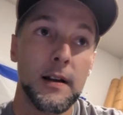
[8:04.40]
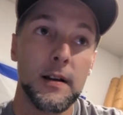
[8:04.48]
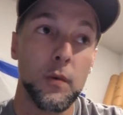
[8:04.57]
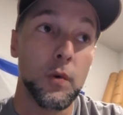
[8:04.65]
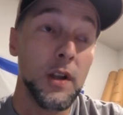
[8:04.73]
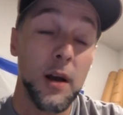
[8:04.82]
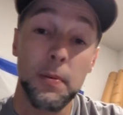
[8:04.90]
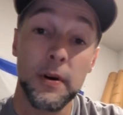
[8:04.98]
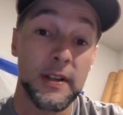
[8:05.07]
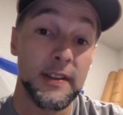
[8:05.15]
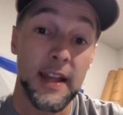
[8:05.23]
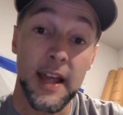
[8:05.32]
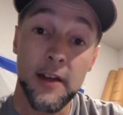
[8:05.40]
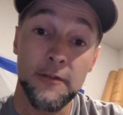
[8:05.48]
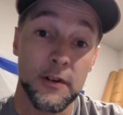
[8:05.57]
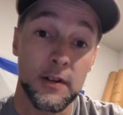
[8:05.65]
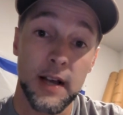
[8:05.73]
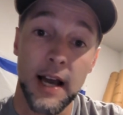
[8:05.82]
we're not putting in the
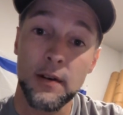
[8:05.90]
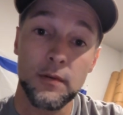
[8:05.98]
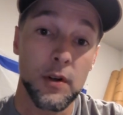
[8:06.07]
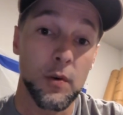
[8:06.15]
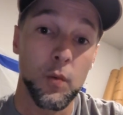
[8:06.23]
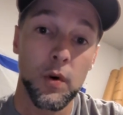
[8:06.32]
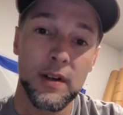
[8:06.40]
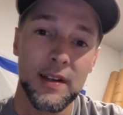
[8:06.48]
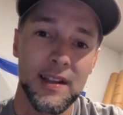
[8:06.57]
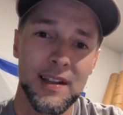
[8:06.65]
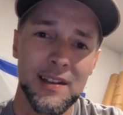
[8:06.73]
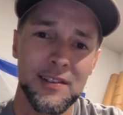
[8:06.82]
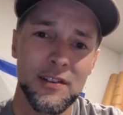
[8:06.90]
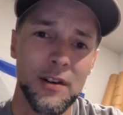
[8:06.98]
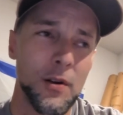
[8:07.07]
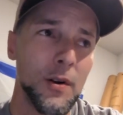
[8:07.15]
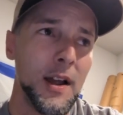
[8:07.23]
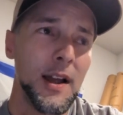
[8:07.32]
effort. I don't know what it is.
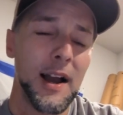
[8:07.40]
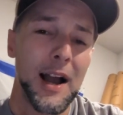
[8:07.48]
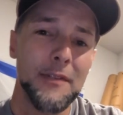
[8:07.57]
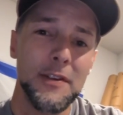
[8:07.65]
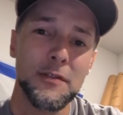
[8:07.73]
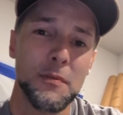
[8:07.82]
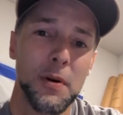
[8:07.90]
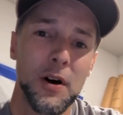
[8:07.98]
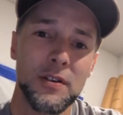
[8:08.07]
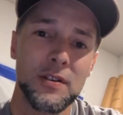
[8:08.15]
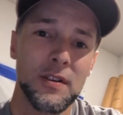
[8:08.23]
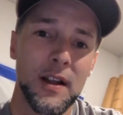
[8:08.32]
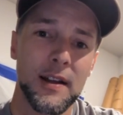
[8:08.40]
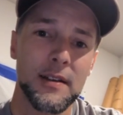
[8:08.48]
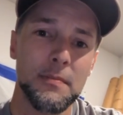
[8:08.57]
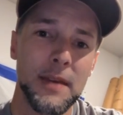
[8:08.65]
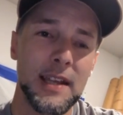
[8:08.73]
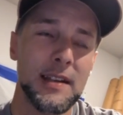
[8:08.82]
I've even pondered,
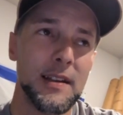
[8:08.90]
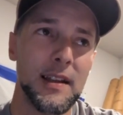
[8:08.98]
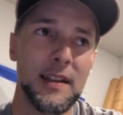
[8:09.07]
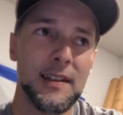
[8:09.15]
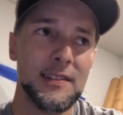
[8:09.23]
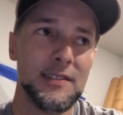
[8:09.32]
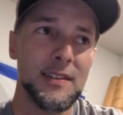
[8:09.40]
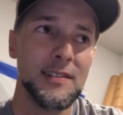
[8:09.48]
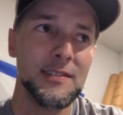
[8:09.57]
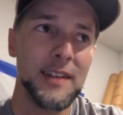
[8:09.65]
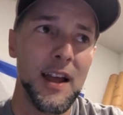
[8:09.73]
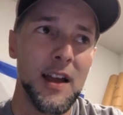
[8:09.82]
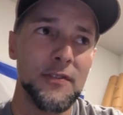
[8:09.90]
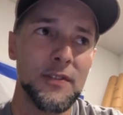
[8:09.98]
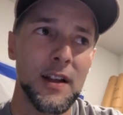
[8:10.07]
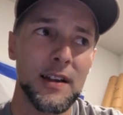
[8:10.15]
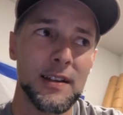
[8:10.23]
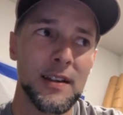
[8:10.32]
like, man, is this staff
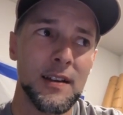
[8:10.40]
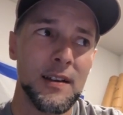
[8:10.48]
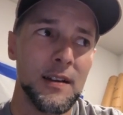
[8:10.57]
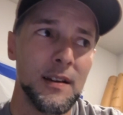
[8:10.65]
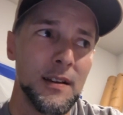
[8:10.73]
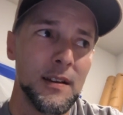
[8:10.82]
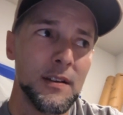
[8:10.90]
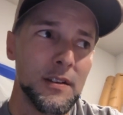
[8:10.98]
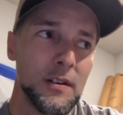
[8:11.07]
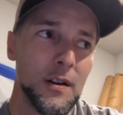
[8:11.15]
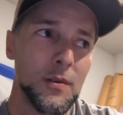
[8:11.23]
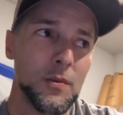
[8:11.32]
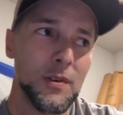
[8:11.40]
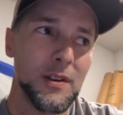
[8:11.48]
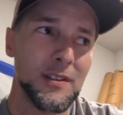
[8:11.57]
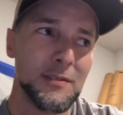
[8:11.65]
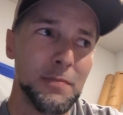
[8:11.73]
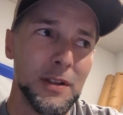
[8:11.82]
like,
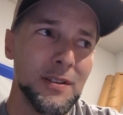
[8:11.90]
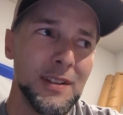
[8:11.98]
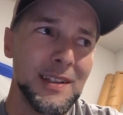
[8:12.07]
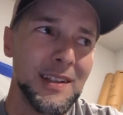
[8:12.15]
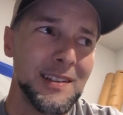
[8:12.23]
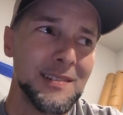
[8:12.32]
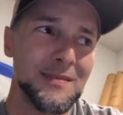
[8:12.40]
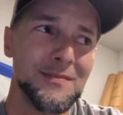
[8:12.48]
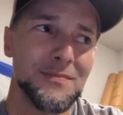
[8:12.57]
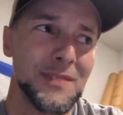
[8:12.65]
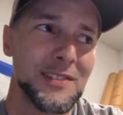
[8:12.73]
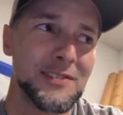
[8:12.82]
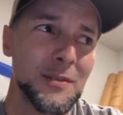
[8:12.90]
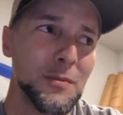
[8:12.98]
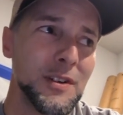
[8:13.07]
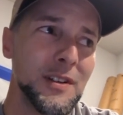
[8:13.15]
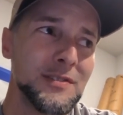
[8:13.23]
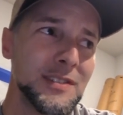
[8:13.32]
is
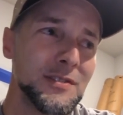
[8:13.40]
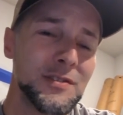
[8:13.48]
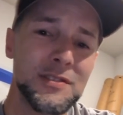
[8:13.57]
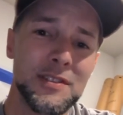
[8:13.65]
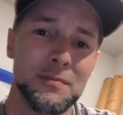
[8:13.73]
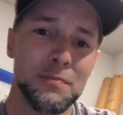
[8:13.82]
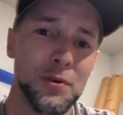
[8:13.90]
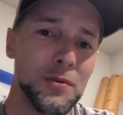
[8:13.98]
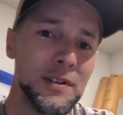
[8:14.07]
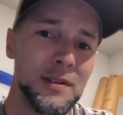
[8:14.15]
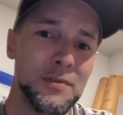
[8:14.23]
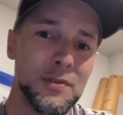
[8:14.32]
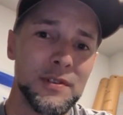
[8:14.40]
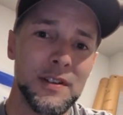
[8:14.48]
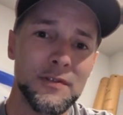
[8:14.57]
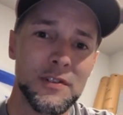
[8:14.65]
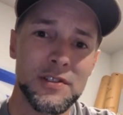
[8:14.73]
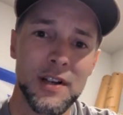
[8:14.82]
someone else interested in pulling him to a
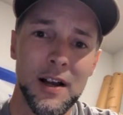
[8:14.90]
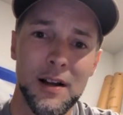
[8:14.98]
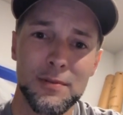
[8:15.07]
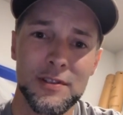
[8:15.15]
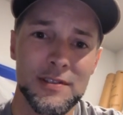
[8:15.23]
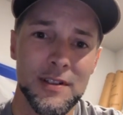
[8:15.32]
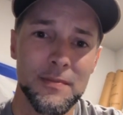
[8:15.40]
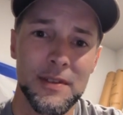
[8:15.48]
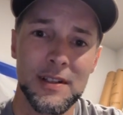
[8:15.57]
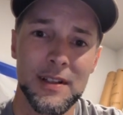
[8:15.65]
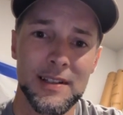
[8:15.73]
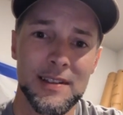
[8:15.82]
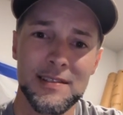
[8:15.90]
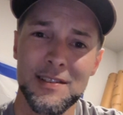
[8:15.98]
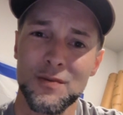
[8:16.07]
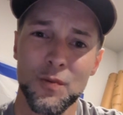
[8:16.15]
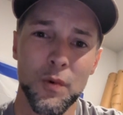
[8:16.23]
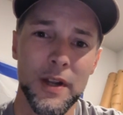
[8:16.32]
different job or something? Like, this
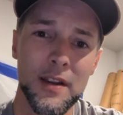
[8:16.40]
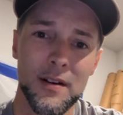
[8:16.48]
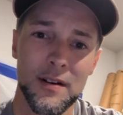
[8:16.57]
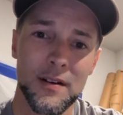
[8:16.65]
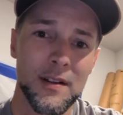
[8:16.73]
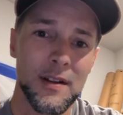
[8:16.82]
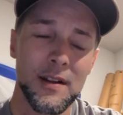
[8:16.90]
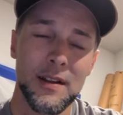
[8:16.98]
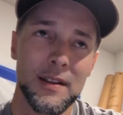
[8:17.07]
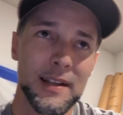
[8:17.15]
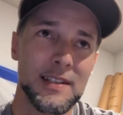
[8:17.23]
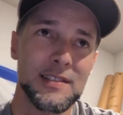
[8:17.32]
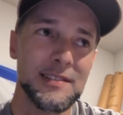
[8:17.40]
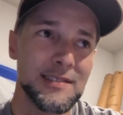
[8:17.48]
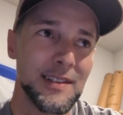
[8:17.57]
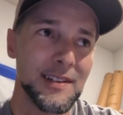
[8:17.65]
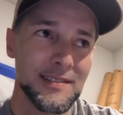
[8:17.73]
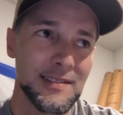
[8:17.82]
is weird. Like, it just
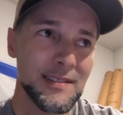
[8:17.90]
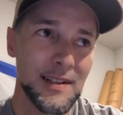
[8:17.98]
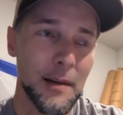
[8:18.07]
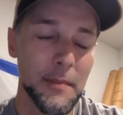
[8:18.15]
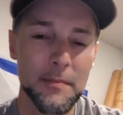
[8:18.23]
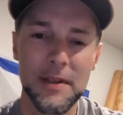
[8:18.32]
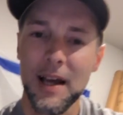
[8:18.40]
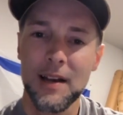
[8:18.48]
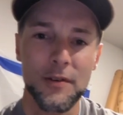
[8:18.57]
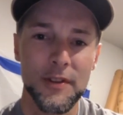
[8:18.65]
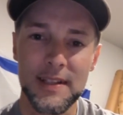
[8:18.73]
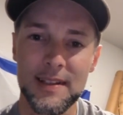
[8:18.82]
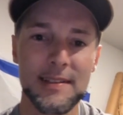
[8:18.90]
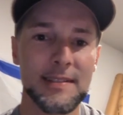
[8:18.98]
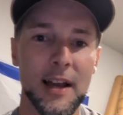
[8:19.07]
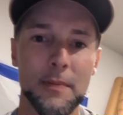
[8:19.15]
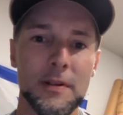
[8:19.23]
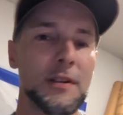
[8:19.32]
doesn't, I don't think that's
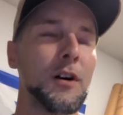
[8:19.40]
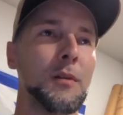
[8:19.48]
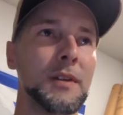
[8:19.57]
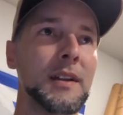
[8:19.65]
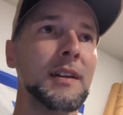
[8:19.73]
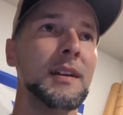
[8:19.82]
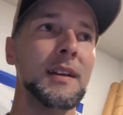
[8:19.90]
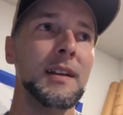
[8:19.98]
happening at all, but